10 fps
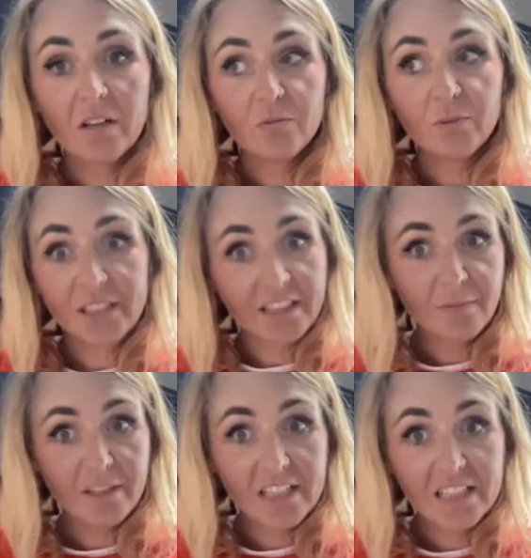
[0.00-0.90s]
we're dealing
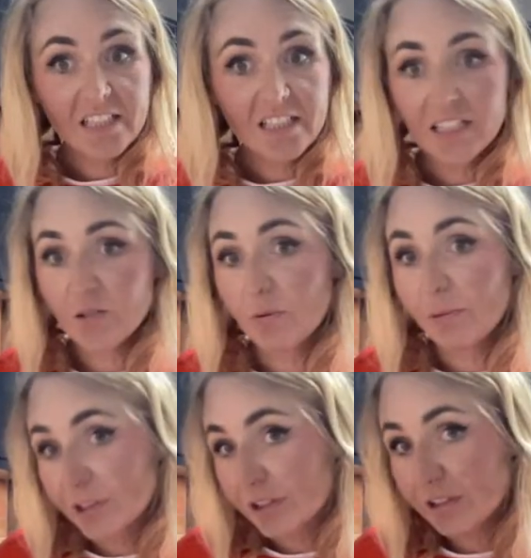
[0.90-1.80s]
with the incident, this is what
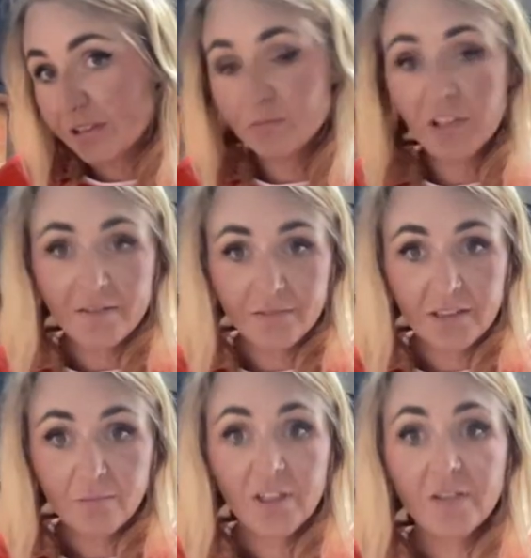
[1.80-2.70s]
we know,
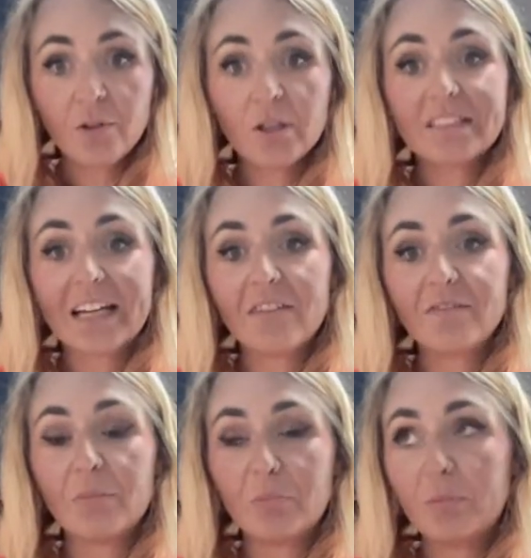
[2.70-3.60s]
whatever. But you've got to have
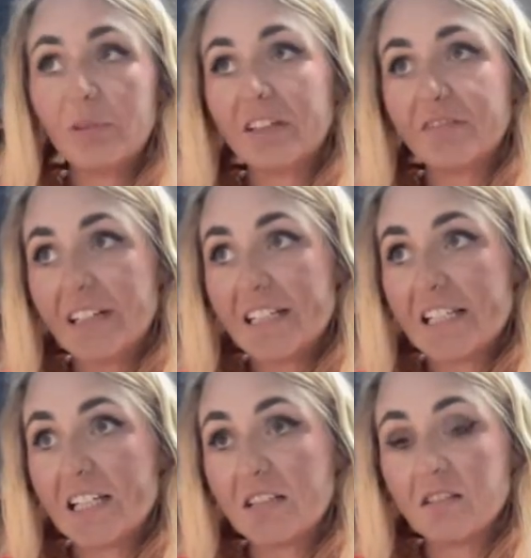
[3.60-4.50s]
that public
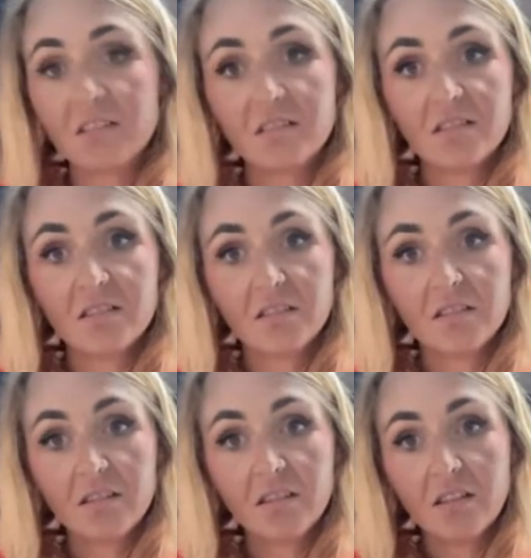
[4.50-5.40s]
facing
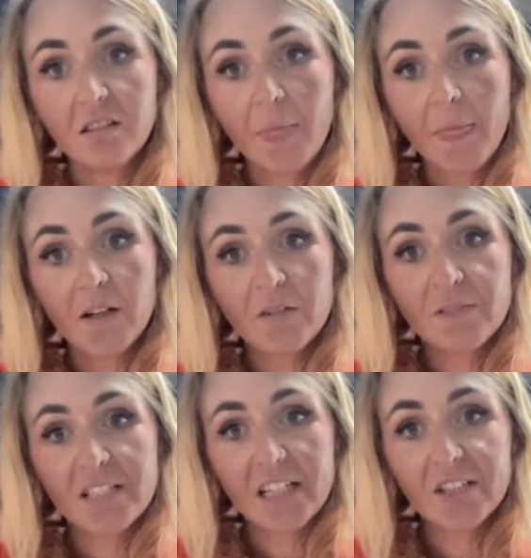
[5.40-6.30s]

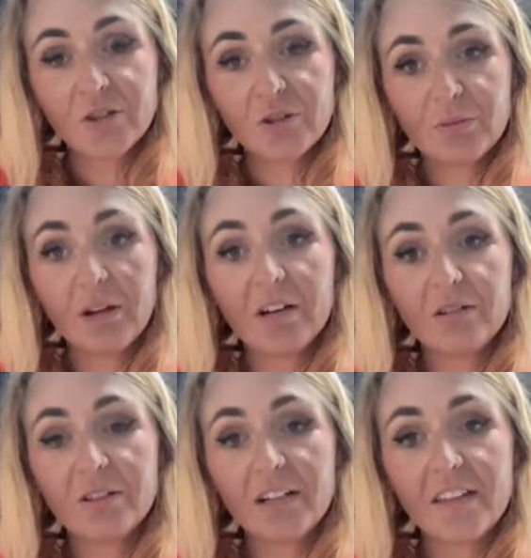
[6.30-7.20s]
conversation as well.
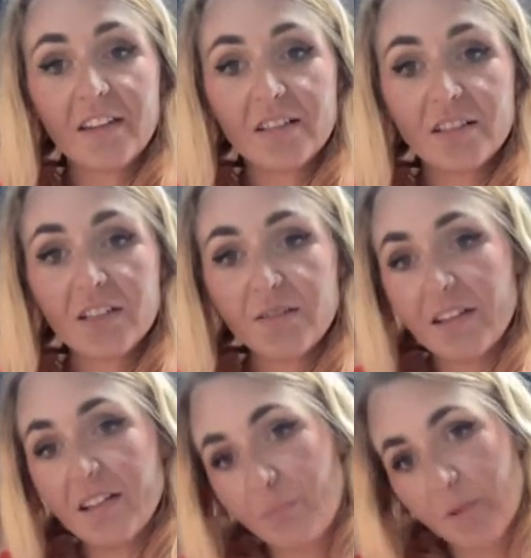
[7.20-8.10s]
And I think
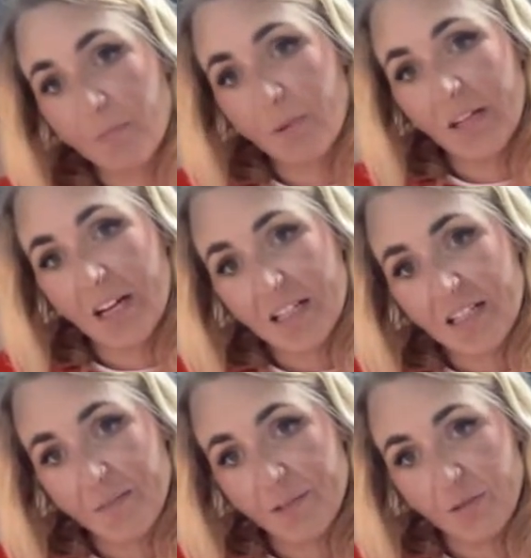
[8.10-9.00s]
the PR
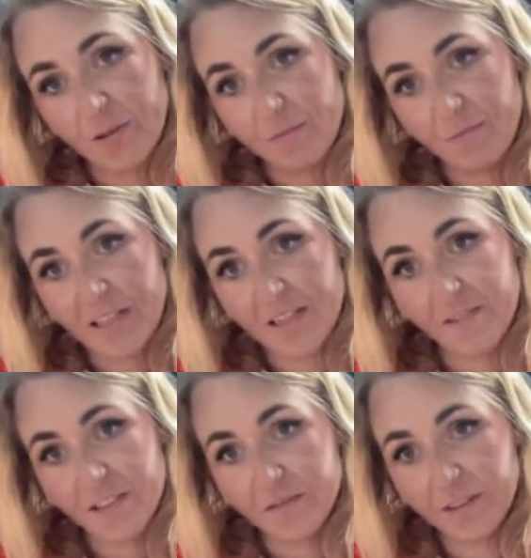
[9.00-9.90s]
team's always
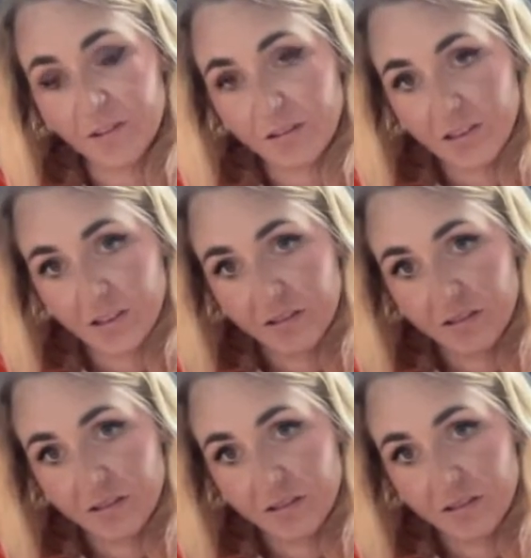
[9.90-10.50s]
massively overlooked.